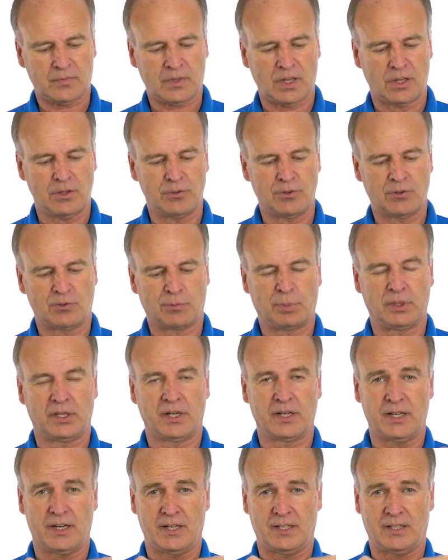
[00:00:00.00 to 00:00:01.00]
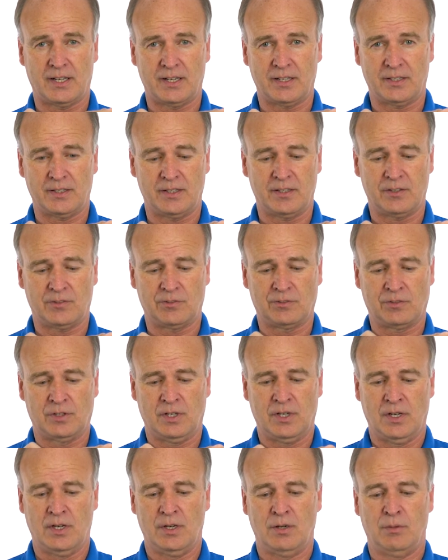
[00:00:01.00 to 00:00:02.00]
You just plug it in like this,
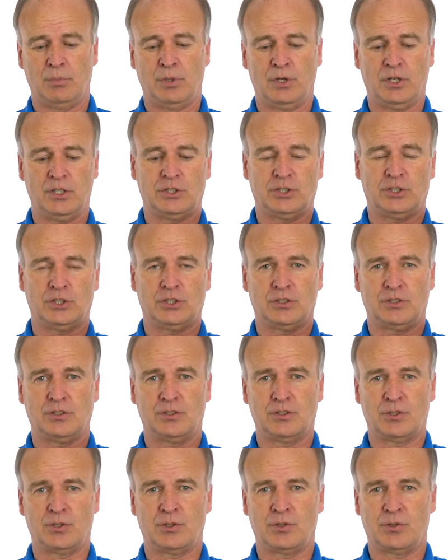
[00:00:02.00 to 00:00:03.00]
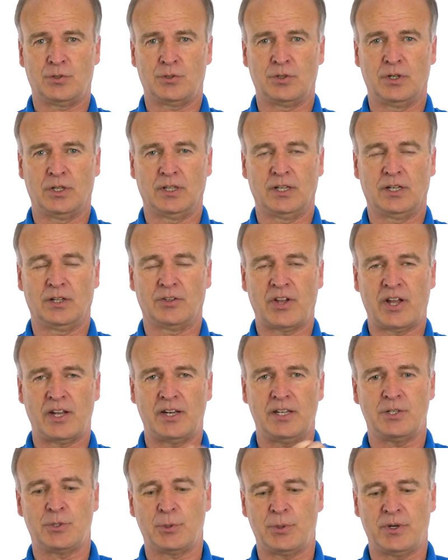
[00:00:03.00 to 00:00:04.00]
push, a little
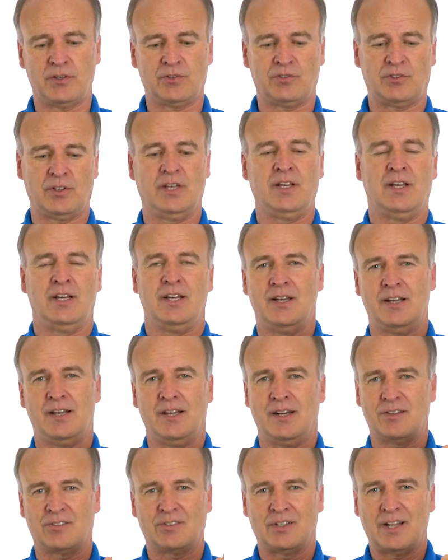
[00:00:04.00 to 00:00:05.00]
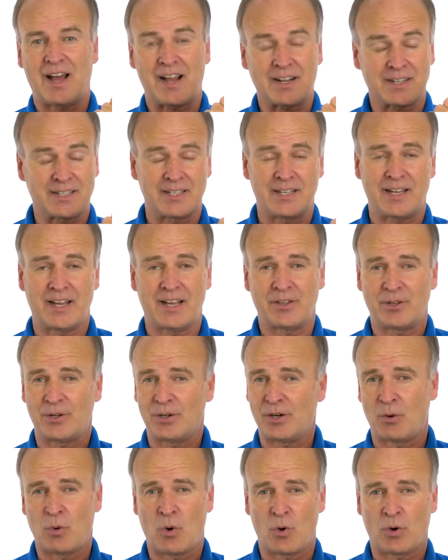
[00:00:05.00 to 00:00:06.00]
tiny twist, and it's locked
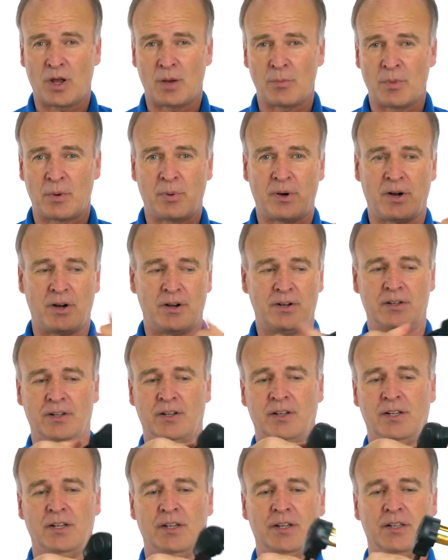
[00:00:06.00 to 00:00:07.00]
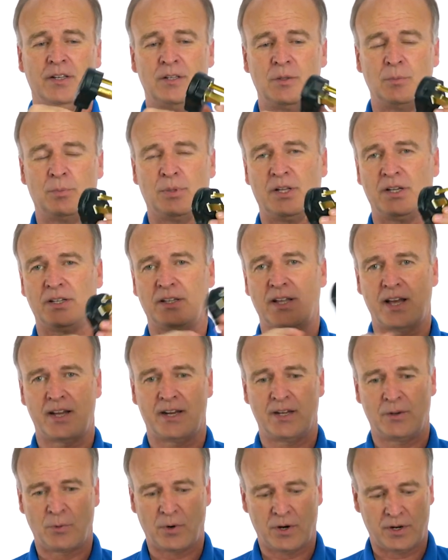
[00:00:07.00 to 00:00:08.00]
together. It won't come apart. You plug that
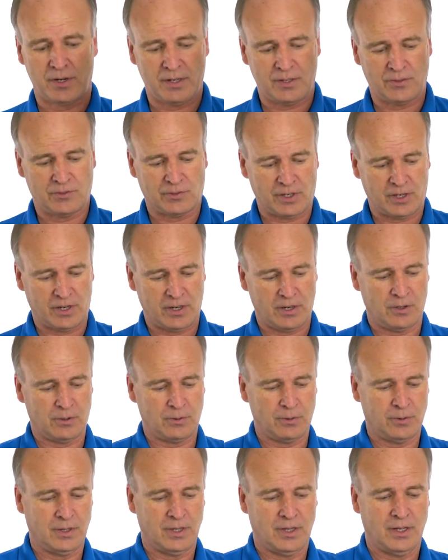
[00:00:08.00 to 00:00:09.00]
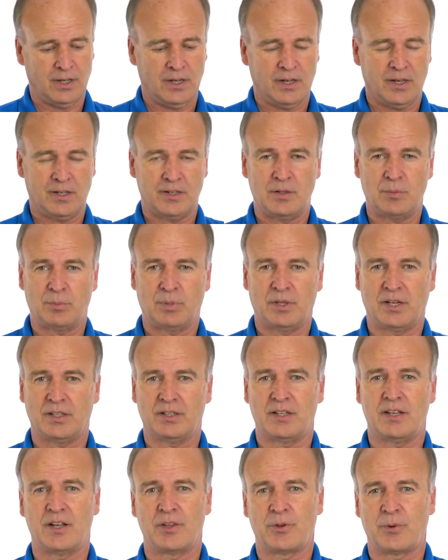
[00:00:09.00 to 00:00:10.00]
in where it needs to go, and you plug
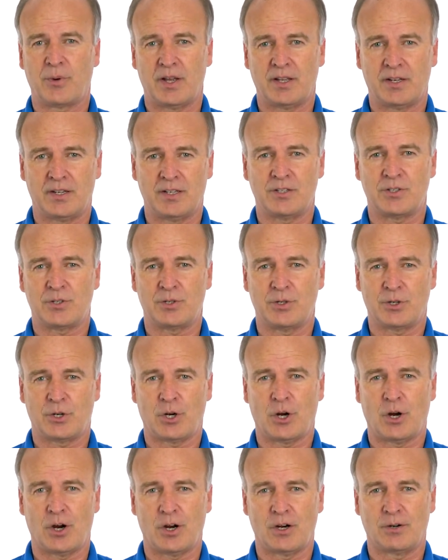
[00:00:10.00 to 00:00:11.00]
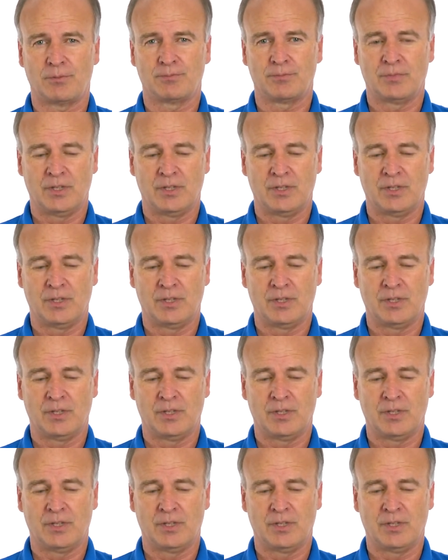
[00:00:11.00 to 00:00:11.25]
the other end into your car.